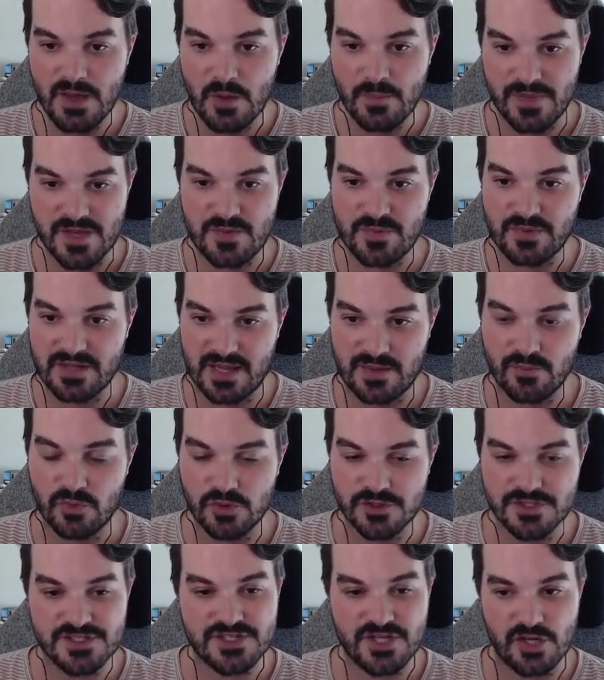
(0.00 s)
People are
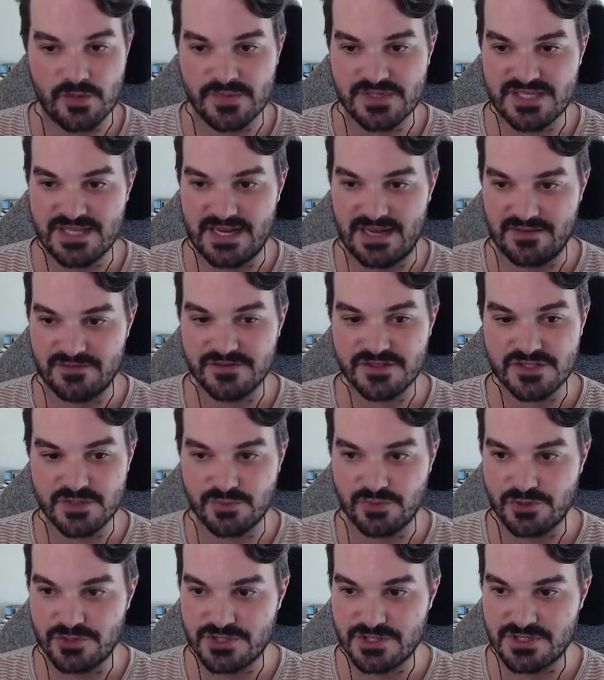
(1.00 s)
more determined than ever to
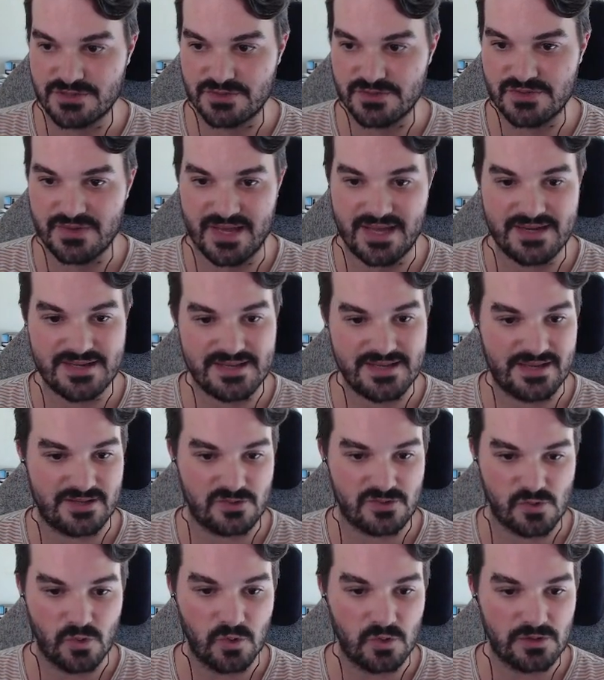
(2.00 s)
push through any and
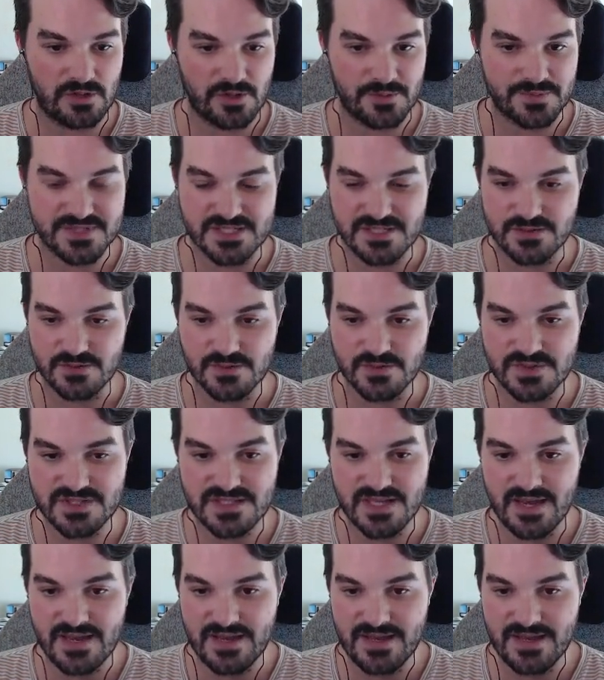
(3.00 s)
all obstacles.